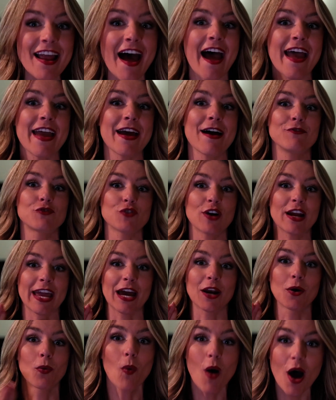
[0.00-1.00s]
I have drank
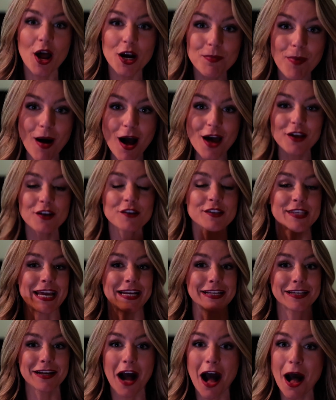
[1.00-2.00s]
out of water bottles
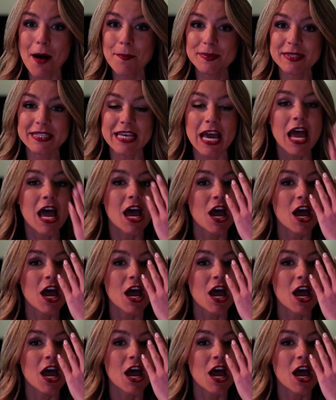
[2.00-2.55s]
and cups.